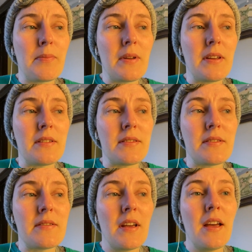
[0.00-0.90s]

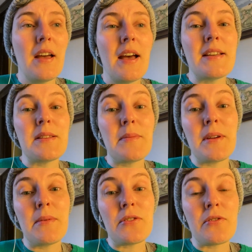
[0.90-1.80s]
is has some
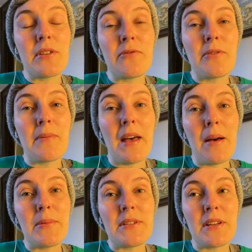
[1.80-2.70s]
imagery from
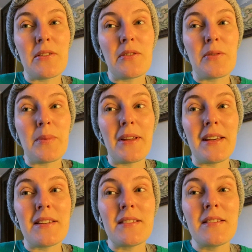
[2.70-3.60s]
that particular
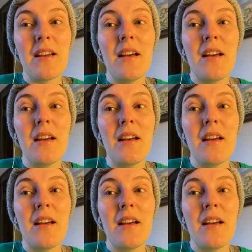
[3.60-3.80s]
place.